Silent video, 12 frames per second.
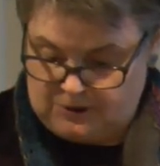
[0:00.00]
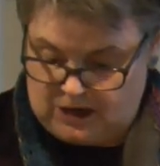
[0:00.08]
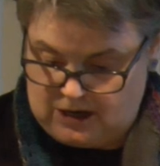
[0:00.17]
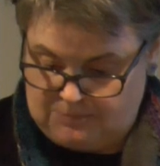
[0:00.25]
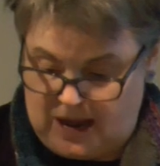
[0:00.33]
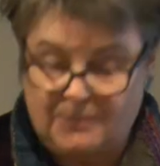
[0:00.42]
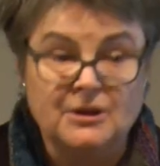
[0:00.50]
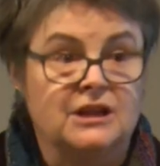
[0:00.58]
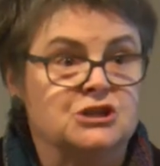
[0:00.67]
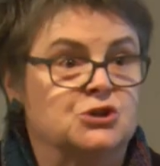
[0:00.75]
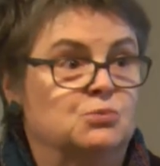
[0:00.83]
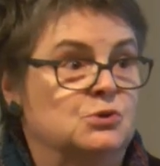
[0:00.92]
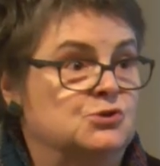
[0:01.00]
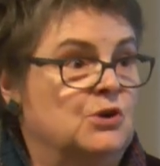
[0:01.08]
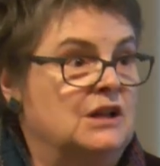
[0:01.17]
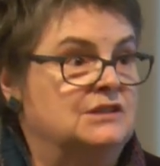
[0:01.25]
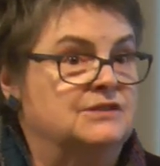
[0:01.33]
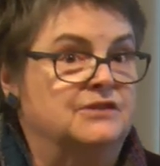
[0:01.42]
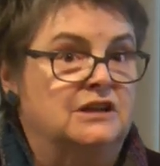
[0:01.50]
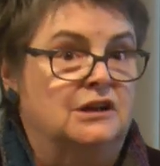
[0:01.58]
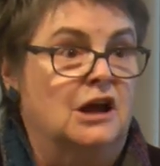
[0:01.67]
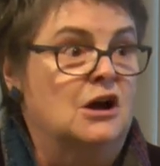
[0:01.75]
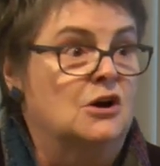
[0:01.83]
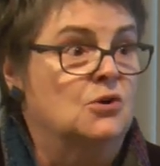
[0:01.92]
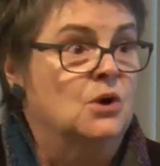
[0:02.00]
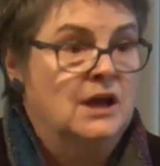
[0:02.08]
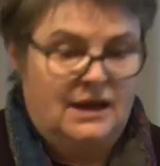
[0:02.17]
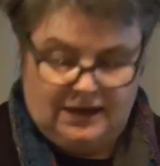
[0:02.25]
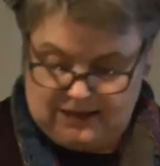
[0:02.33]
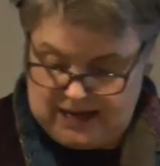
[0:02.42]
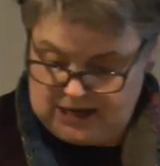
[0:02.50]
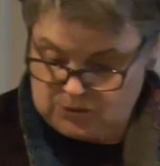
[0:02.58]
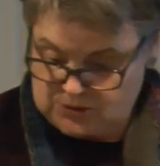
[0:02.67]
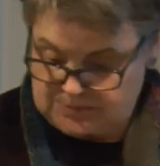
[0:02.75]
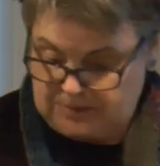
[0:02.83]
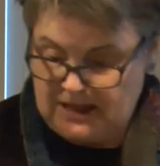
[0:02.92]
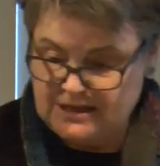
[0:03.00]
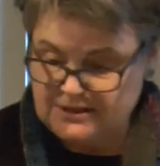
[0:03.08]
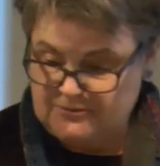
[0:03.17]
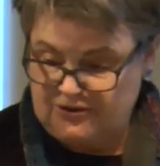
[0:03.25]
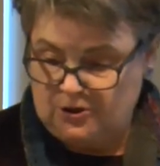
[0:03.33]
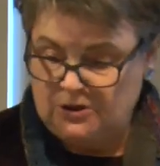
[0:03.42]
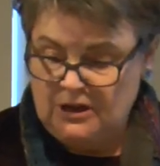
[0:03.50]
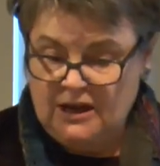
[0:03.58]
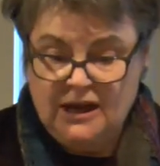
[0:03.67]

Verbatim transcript: uh, population was relatively low and land was plentiful,